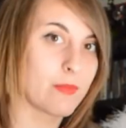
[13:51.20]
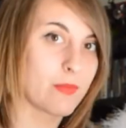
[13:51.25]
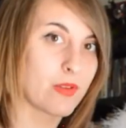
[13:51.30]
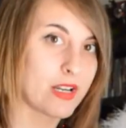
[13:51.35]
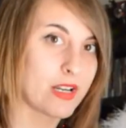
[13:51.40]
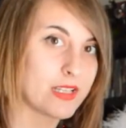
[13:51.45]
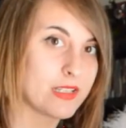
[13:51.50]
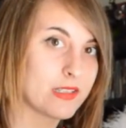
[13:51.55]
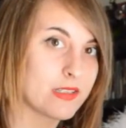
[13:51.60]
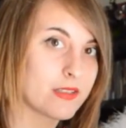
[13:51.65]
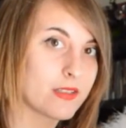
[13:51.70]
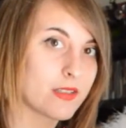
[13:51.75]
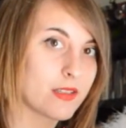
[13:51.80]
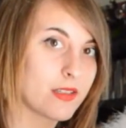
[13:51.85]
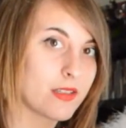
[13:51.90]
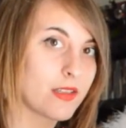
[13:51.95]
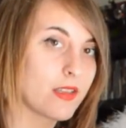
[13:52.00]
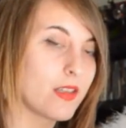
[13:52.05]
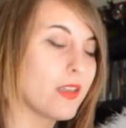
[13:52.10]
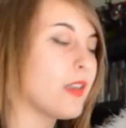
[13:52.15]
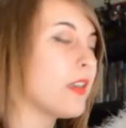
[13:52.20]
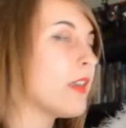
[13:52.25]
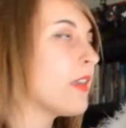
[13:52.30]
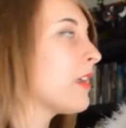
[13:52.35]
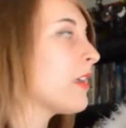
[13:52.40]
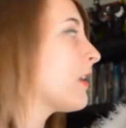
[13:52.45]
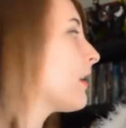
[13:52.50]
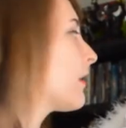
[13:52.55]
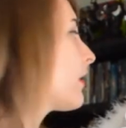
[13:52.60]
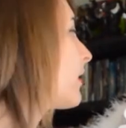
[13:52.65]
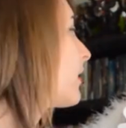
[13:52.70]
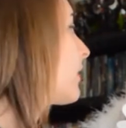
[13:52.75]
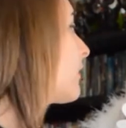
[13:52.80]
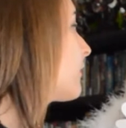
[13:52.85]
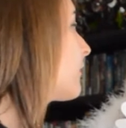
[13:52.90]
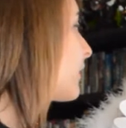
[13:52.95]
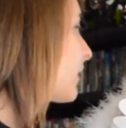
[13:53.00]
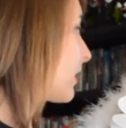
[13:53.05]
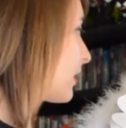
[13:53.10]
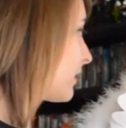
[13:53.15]
brace,
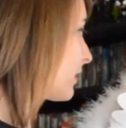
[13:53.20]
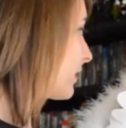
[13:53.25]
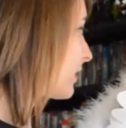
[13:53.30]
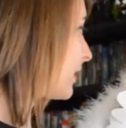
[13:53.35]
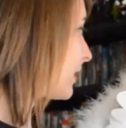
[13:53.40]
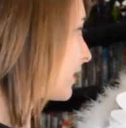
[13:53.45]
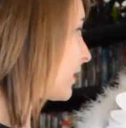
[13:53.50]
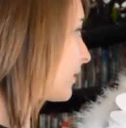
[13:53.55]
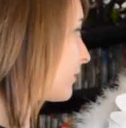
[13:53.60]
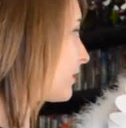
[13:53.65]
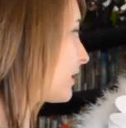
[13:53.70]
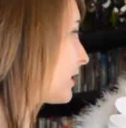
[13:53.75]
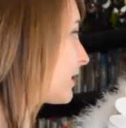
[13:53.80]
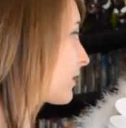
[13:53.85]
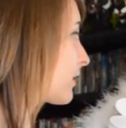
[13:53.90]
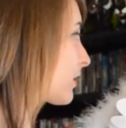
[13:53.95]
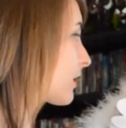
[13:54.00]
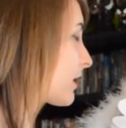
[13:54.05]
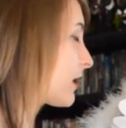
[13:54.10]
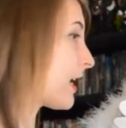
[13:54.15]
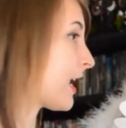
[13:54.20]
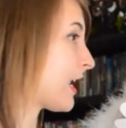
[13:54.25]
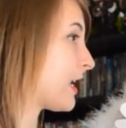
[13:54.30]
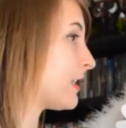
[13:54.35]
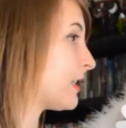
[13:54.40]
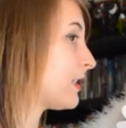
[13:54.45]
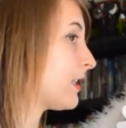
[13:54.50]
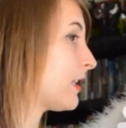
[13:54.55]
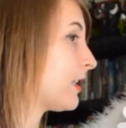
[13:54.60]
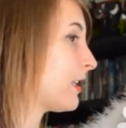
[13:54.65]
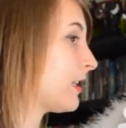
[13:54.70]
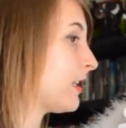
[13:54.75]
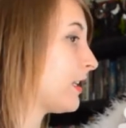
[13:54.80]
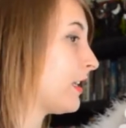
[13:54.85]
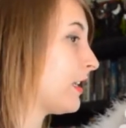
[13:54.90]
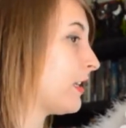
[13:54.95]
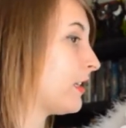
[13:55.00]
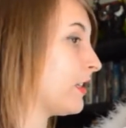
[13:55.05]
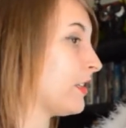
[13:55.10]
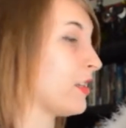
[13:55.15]
first you need to create
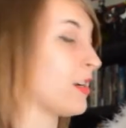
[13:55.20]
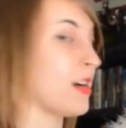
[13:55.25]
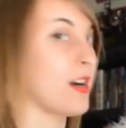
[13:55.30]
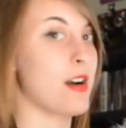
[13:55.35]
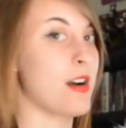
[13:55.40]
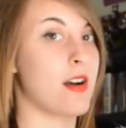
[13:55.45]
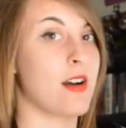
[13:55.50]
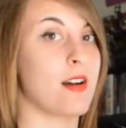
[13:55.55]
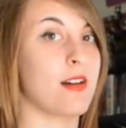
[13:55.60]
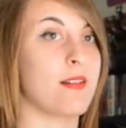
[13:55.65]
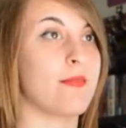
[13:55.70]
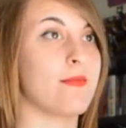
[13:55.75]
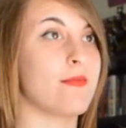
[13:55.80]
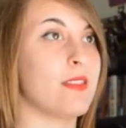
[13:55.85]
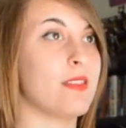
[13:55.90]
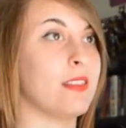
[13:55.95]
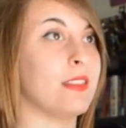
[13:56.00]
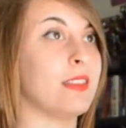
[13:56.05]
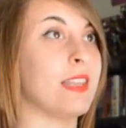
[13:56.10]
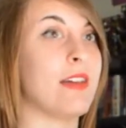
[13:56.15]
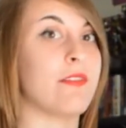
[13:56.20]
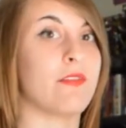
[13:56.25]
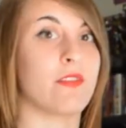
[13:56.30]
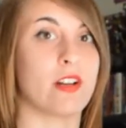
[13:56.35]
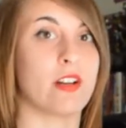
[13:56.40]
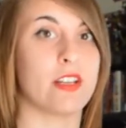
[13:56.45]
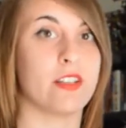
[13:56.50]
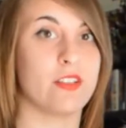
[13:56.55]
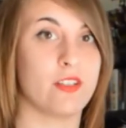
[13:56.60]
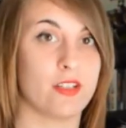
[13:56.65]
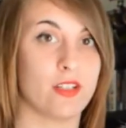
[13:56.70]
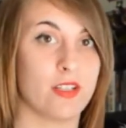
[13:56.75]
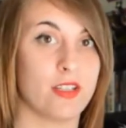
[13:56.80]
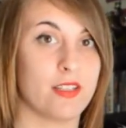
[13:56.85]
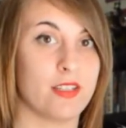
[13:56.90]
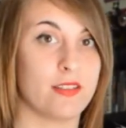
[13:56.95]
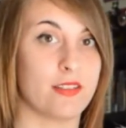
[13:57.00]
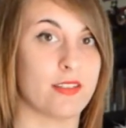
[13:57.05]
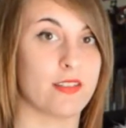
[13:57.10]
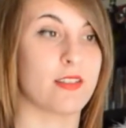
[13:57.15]
your leverage
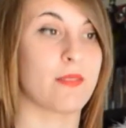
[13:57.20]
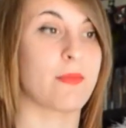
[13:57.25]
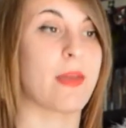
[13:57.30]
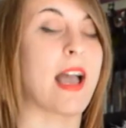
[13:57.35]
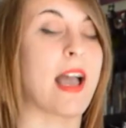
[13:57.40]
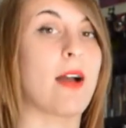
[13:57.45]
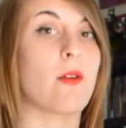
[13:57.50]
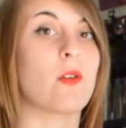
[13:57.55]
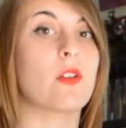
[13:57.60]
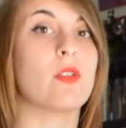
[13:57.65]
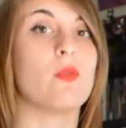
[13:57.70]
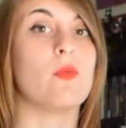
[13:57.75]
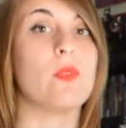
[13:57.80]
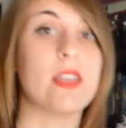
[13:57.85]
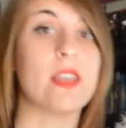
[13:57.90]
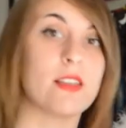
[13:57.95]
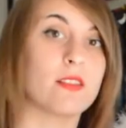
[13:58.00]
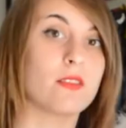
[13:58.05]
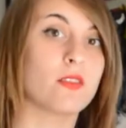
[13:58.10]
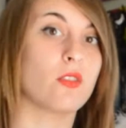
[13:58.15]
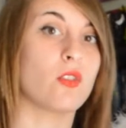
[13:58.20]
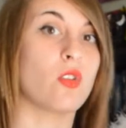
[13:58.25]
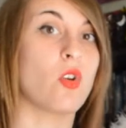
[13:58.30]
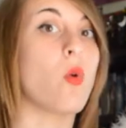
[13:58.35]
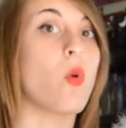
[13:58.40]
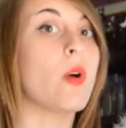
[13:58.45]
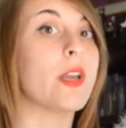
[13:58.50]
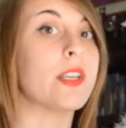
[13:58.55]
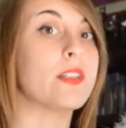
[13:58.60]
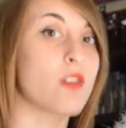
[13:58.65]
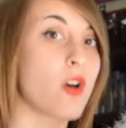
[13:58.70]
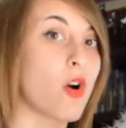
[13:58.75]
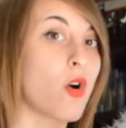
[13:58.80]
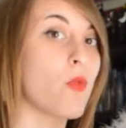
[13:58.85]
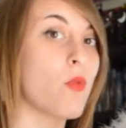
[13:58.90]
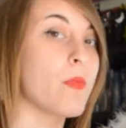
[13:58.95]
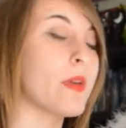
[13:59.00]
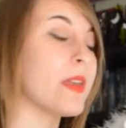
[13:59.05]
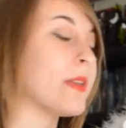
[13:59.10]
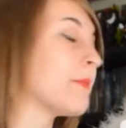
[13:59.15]
system. How are the wings going to
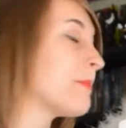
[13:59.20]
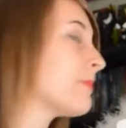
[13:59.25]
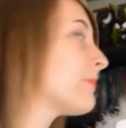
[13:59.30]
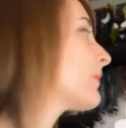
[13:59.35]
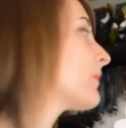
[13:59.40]
open?